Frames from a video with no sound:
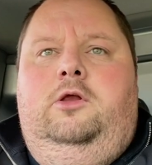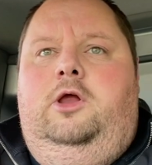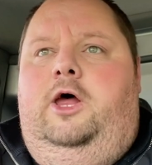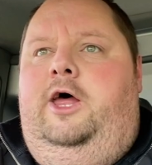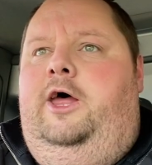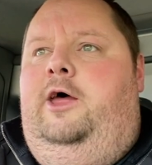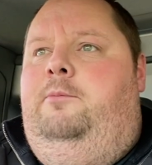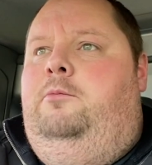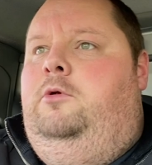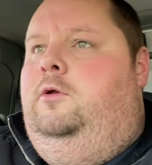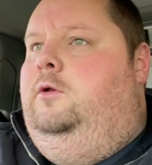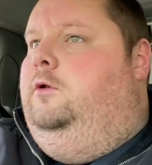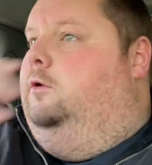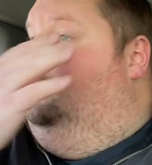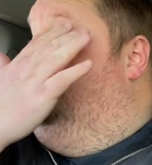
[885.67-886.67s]
I don't
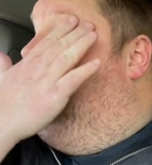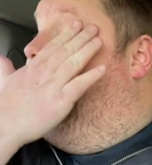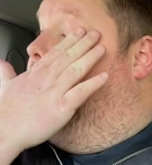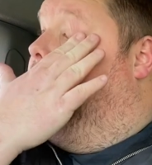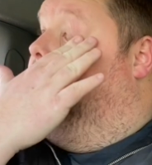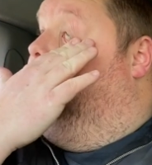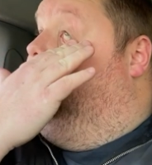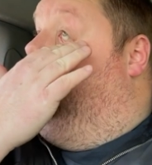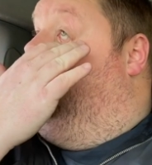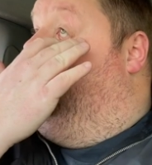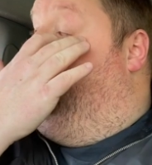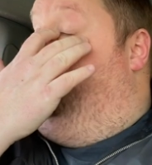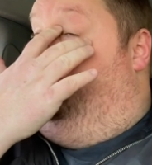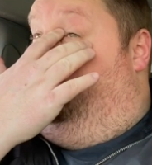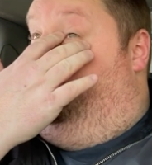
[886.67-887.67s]
think
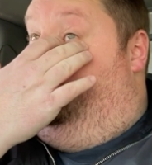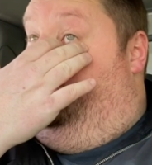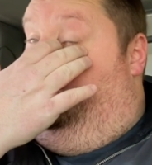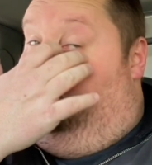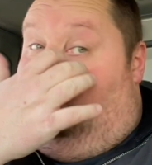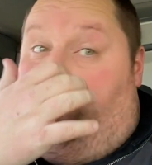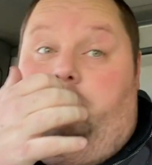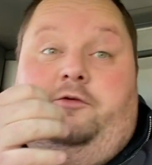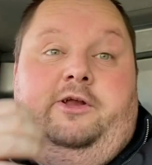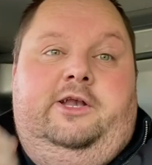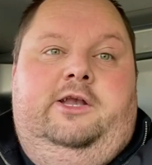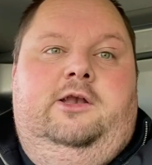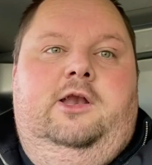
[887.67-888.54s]
it's going to be this good of a day.